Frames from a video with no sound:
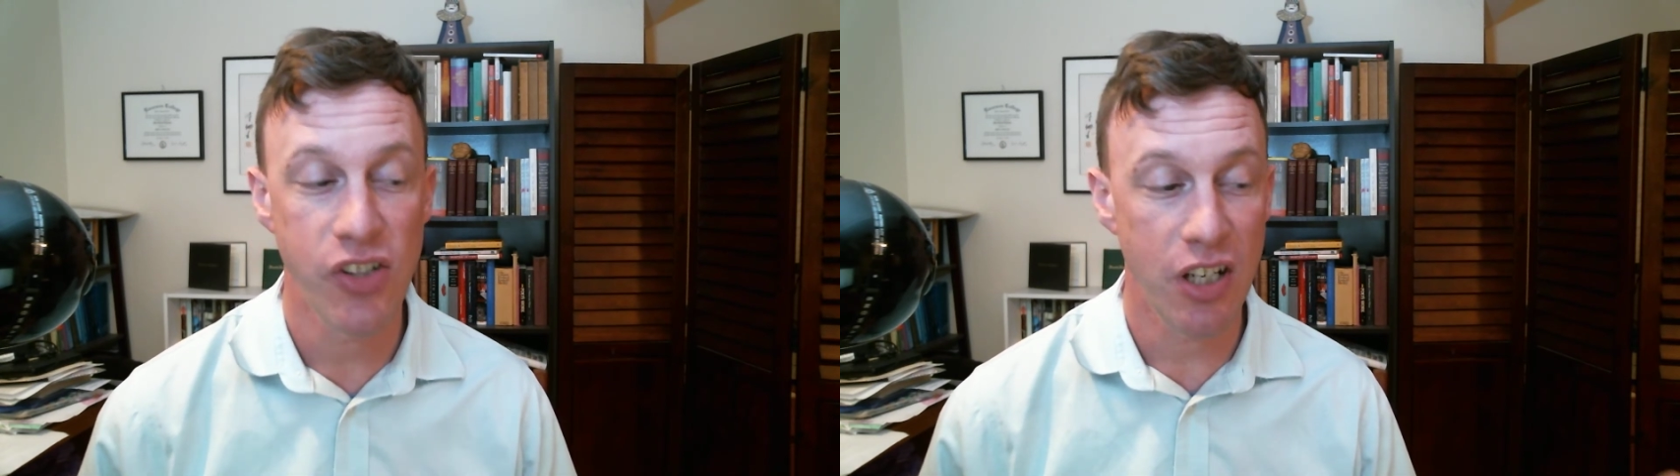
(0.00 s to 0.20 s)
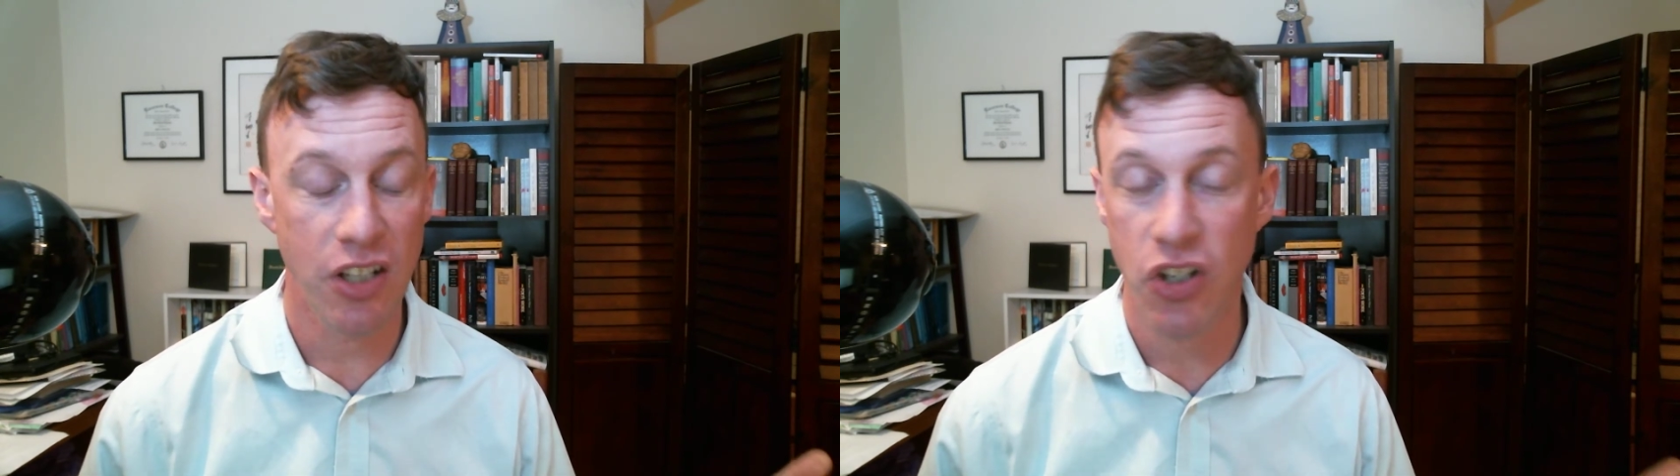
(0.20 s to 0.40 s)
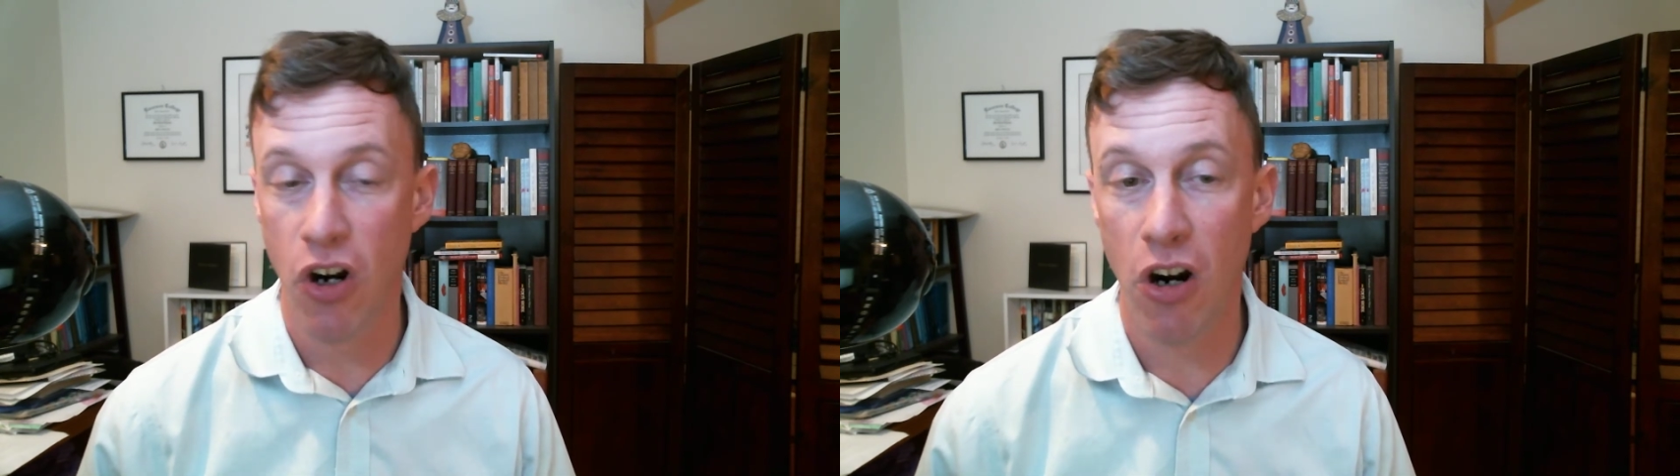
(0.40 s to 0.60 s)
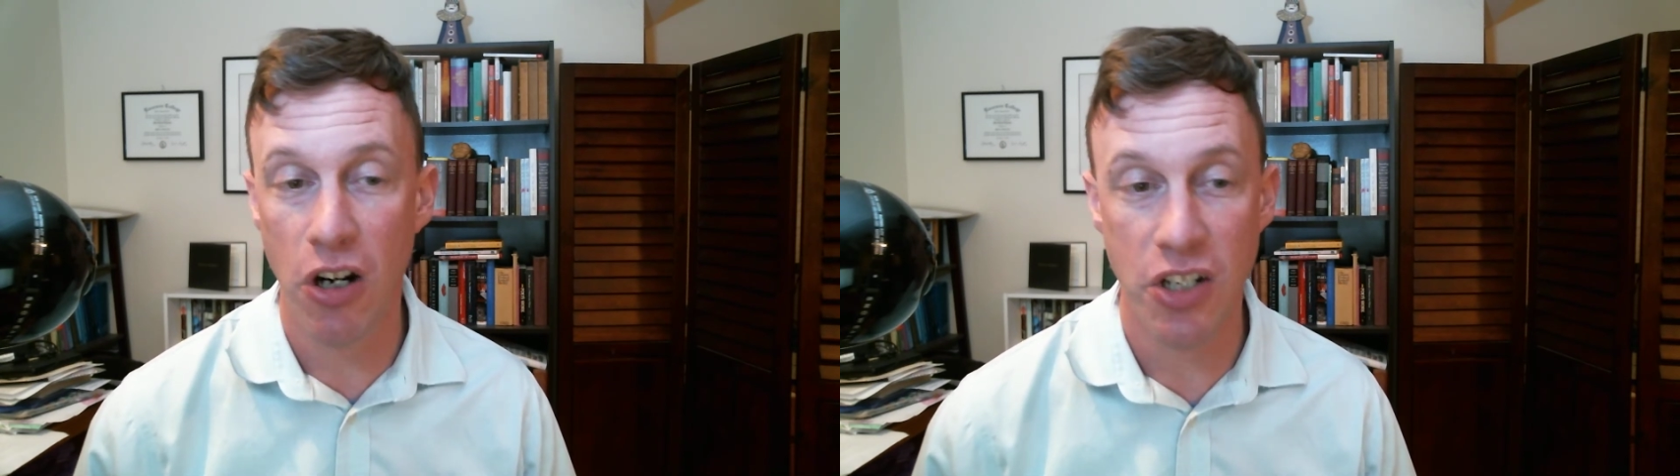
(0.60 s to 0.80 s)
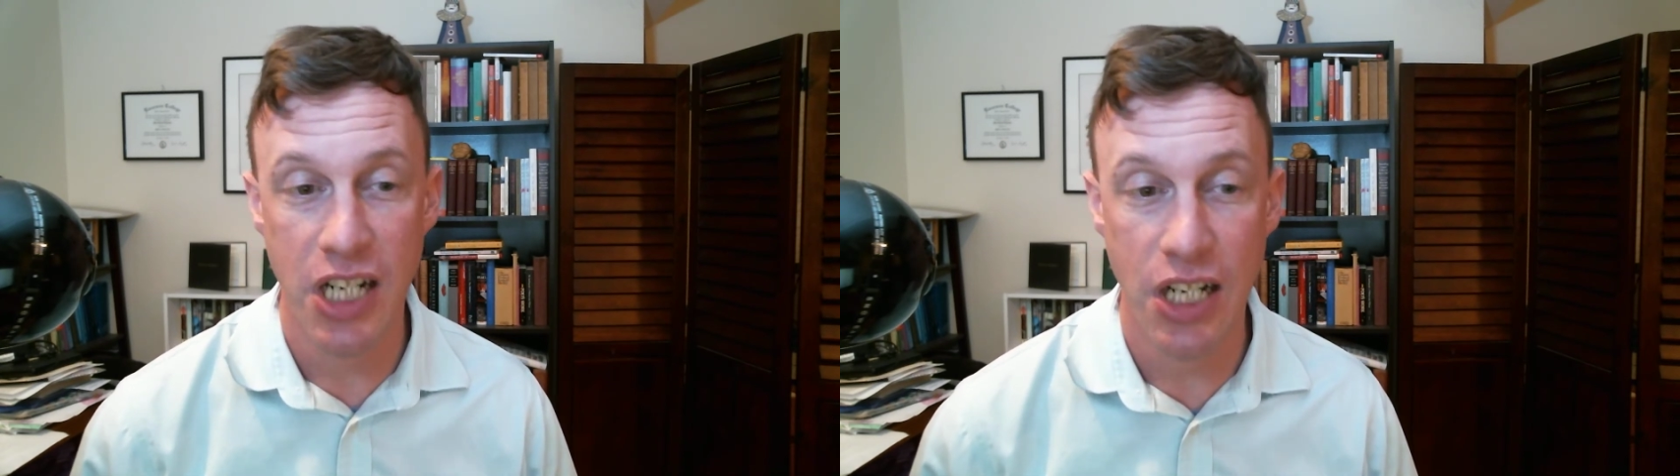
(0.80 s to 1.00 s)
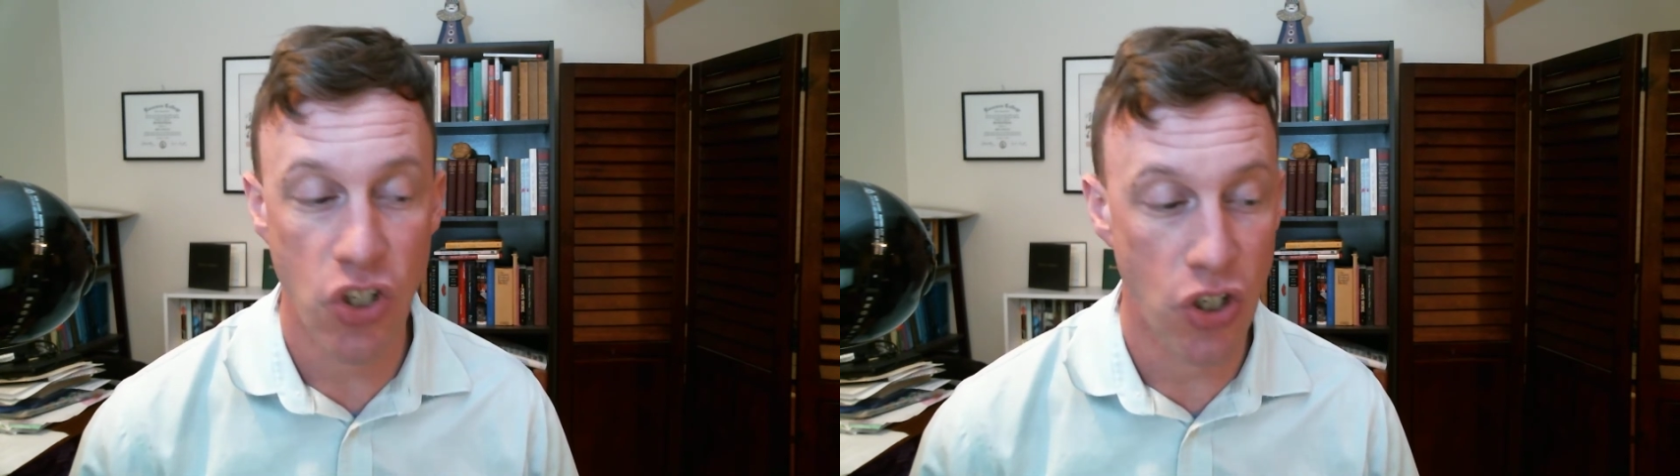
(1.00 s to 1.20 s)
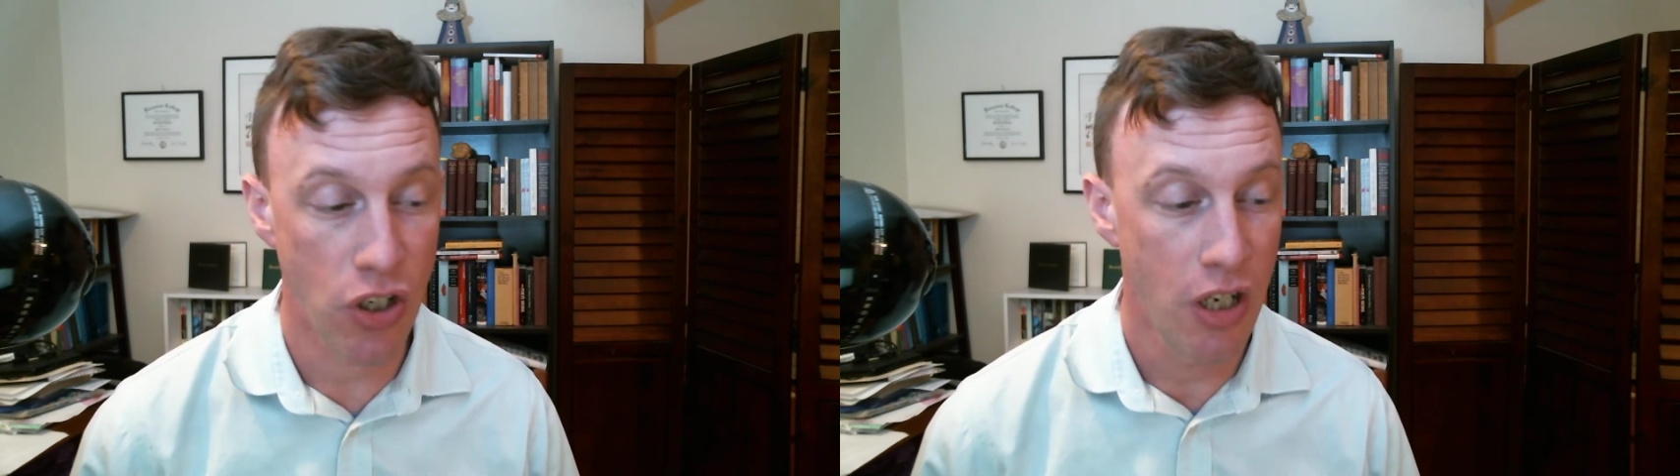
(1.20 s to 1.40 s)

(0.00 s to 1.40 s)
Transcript: a guitar teacher.